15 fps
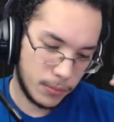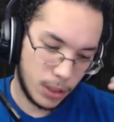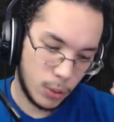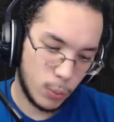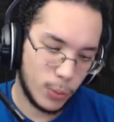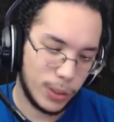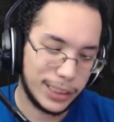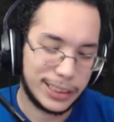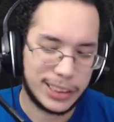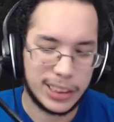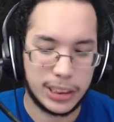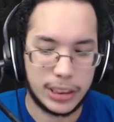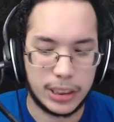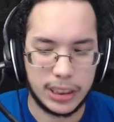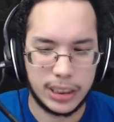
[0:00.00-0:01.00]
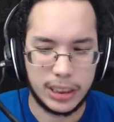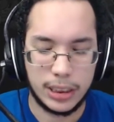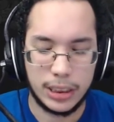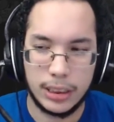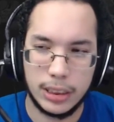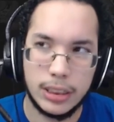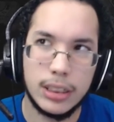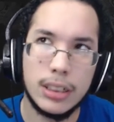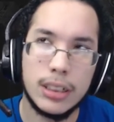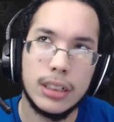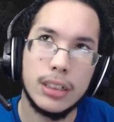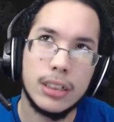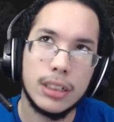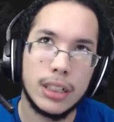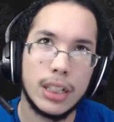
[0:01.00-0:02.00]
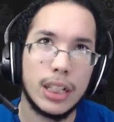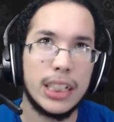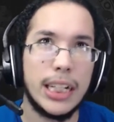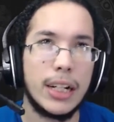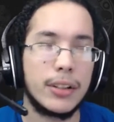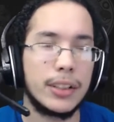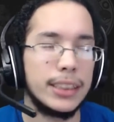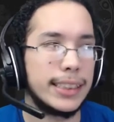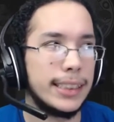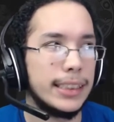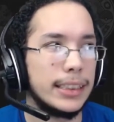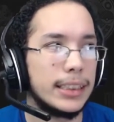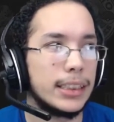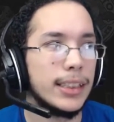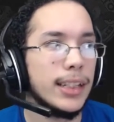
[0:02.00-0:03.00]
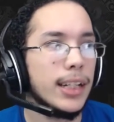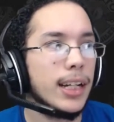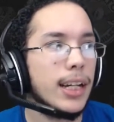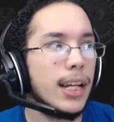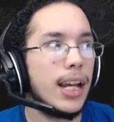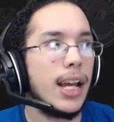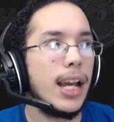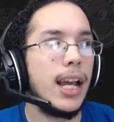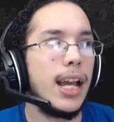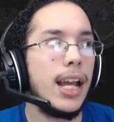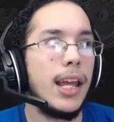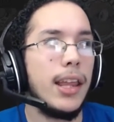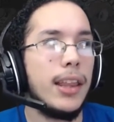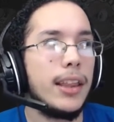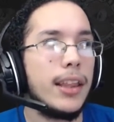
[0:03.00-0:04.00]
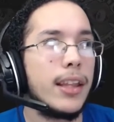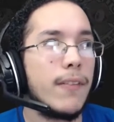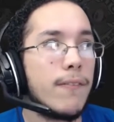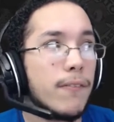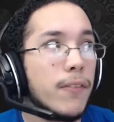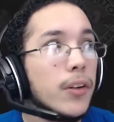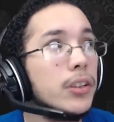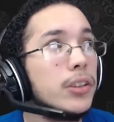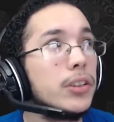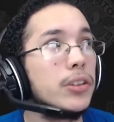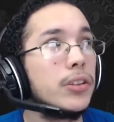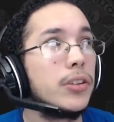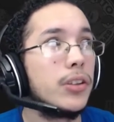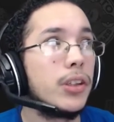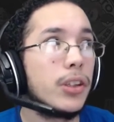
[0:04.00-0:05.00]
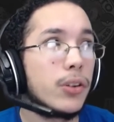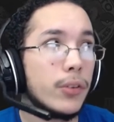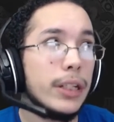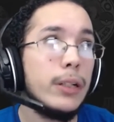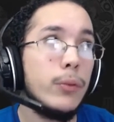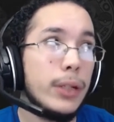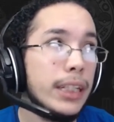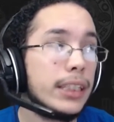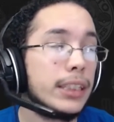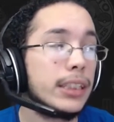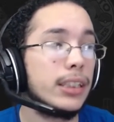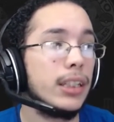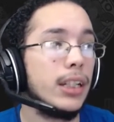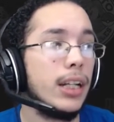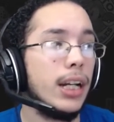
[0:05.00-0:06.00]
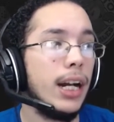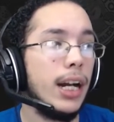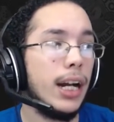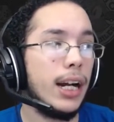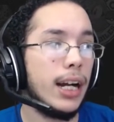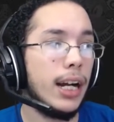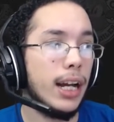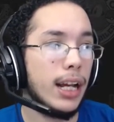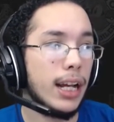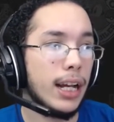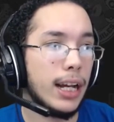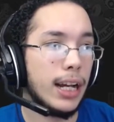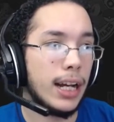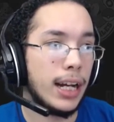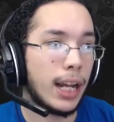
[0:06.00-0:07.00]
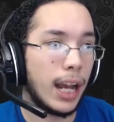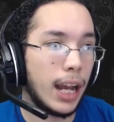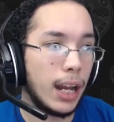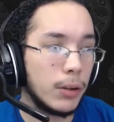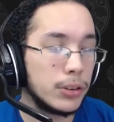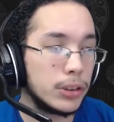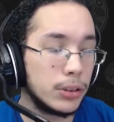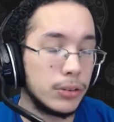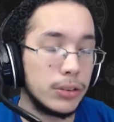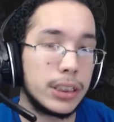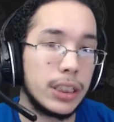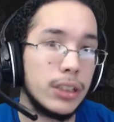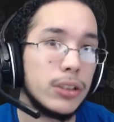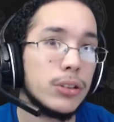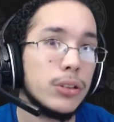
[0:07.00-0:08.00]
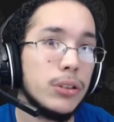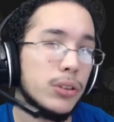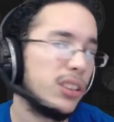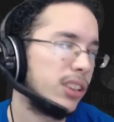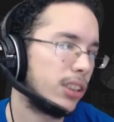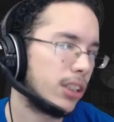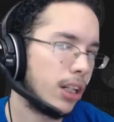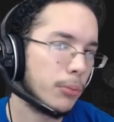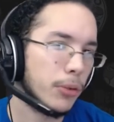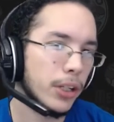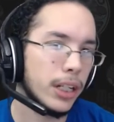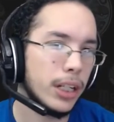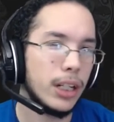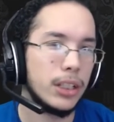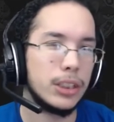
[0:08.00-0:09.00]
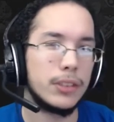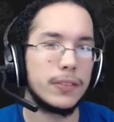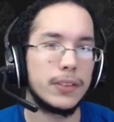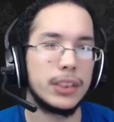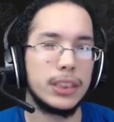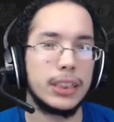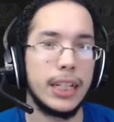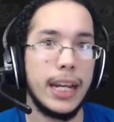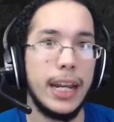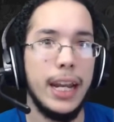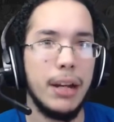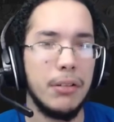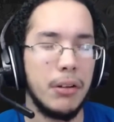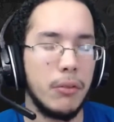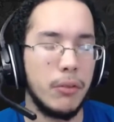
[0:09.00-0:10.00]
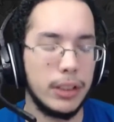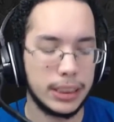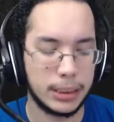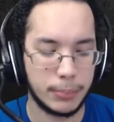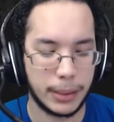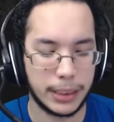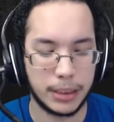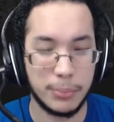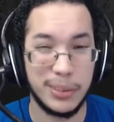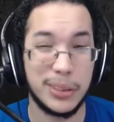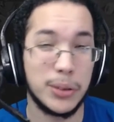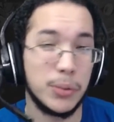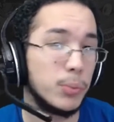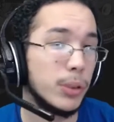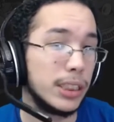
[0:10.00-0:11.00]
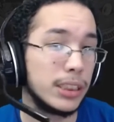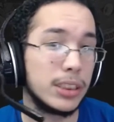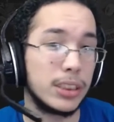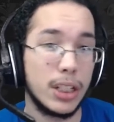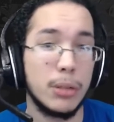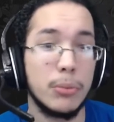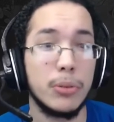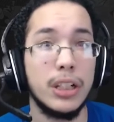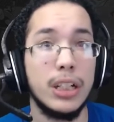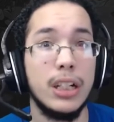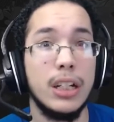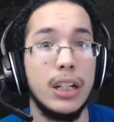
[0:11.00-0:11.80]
was such a, how can I say this? The first 3 weeks I was so scared to use a Skarmory just because everyone expected me to bring Skarmory.